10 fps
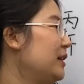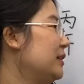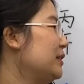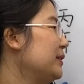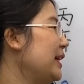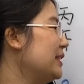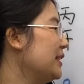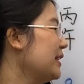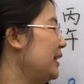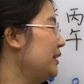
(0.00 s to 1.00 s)
So that's
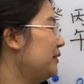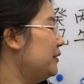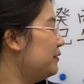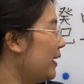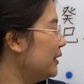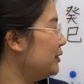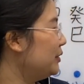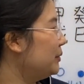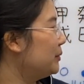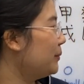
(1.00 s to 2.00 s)
just kind of a
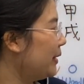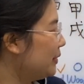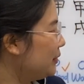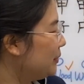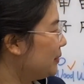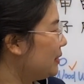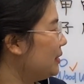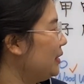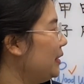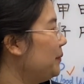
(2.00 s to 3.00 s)
fine-tuned way to
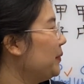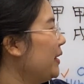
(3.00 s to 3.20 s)
see.